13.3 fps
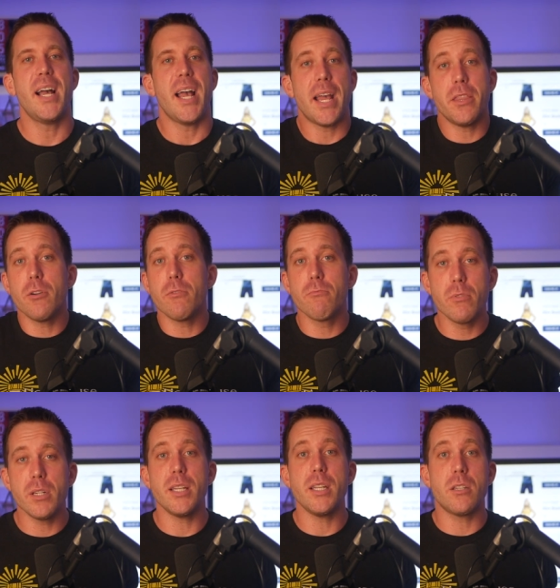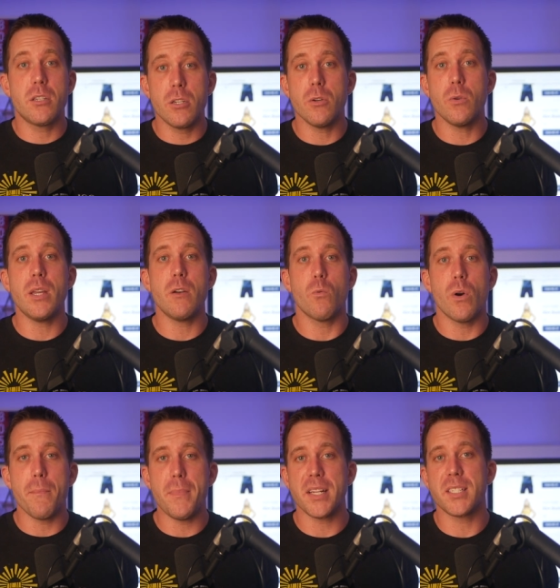and they're really doing
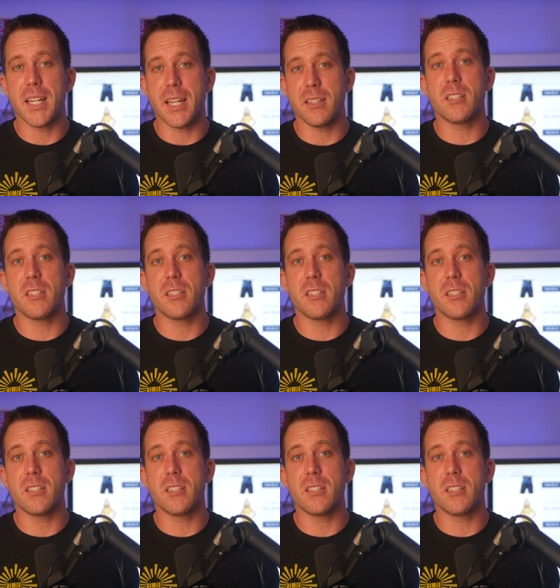what makes sense